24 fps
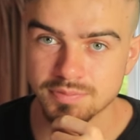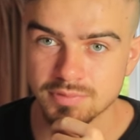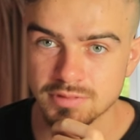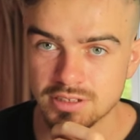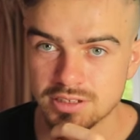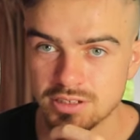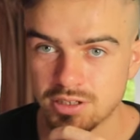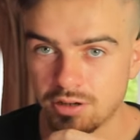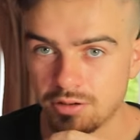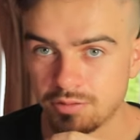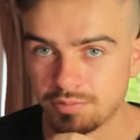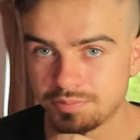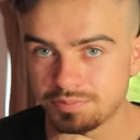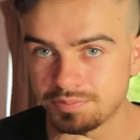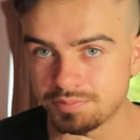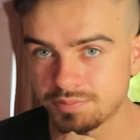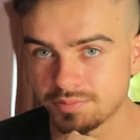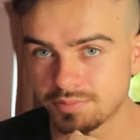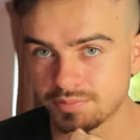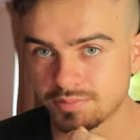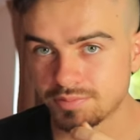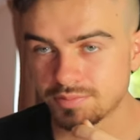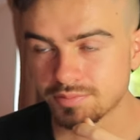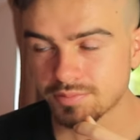So,
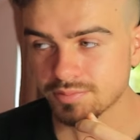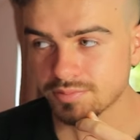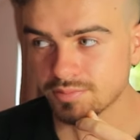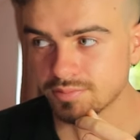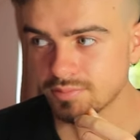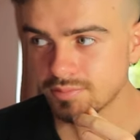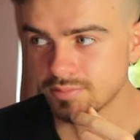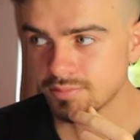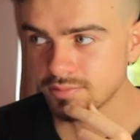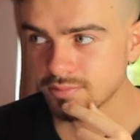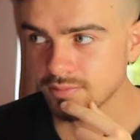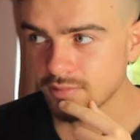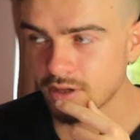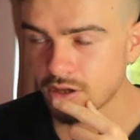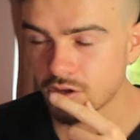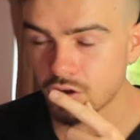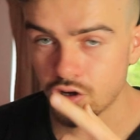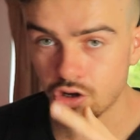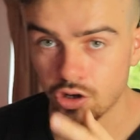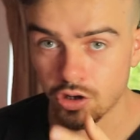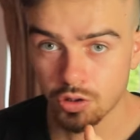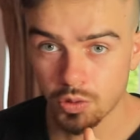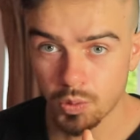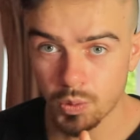
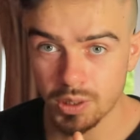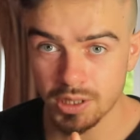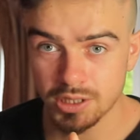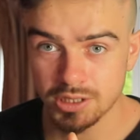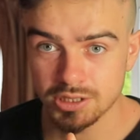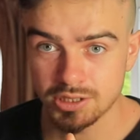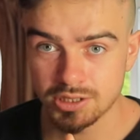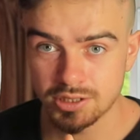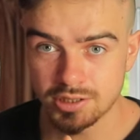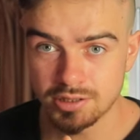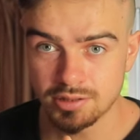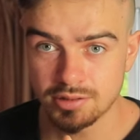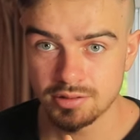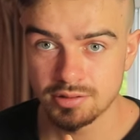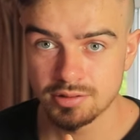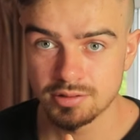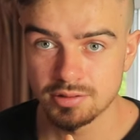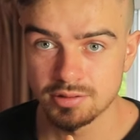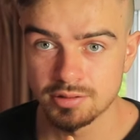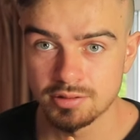good question.